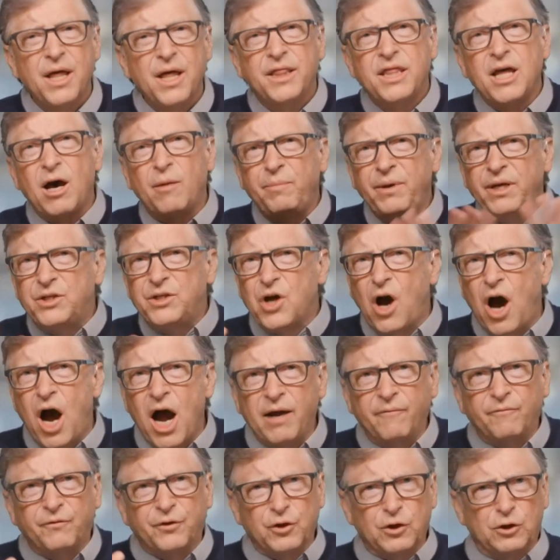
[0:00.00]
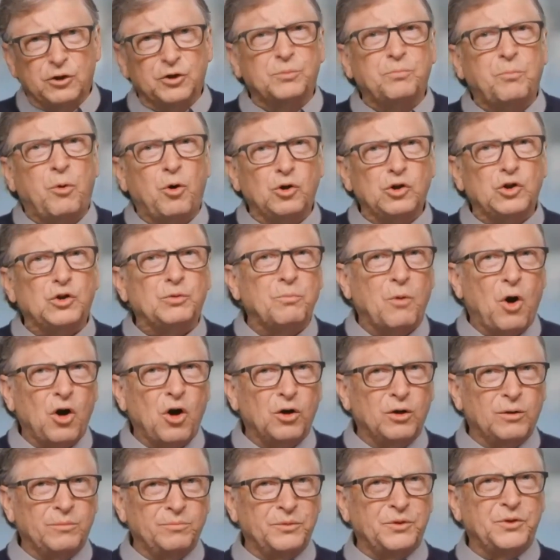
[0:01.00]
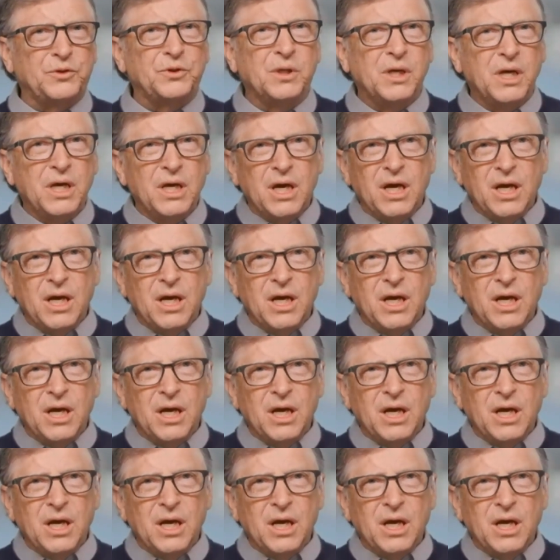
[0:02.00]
There'll be time for those postmortems.